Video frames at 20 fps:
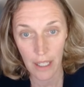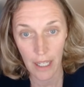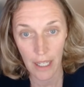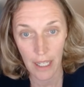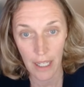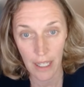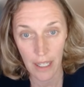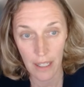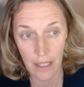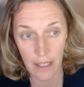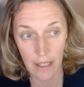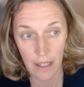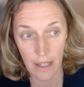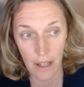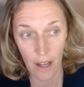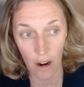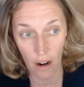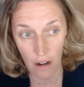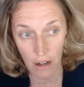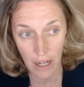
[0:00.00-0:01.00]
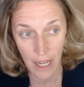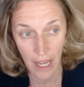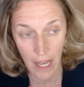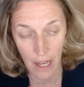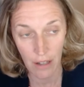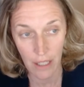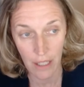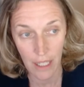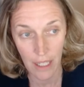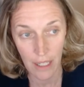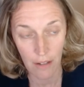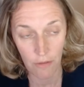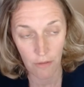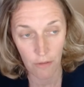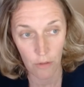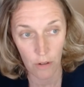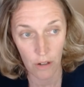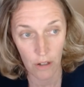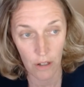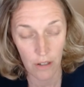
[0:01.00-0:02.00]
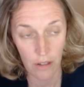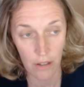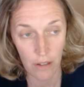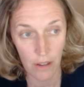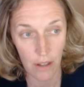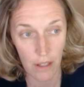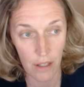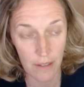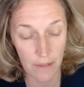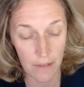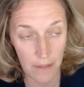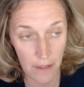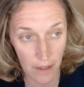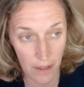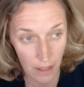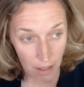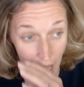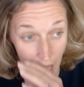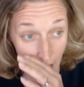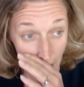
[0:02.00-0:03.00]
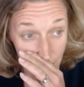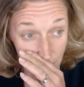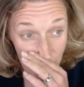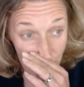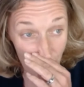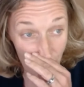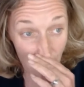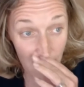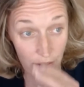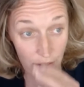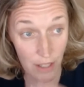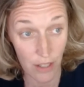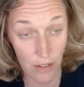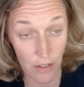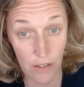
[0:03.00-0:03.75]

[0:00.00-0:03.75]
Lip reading: in our county for the last 5 years